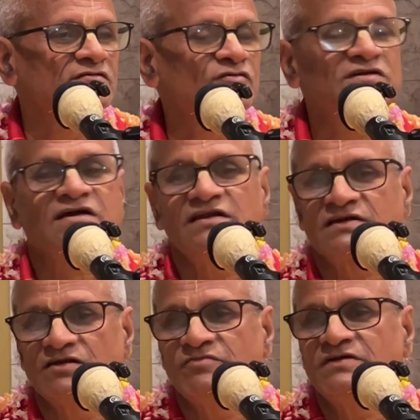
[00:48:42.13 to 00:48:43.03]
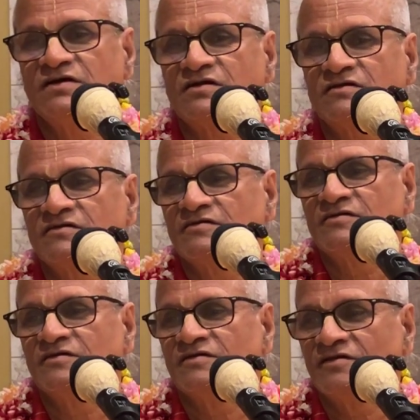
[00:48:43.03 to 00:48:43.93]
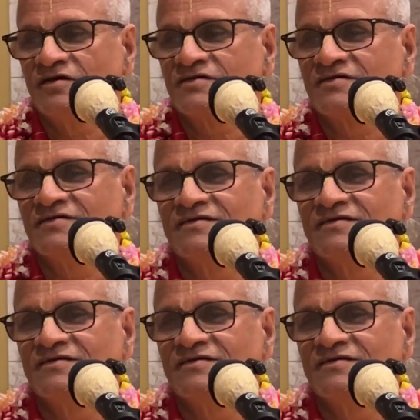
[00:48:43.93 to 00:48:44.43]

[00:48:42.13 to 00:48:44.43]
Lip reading: we take little bit or lot.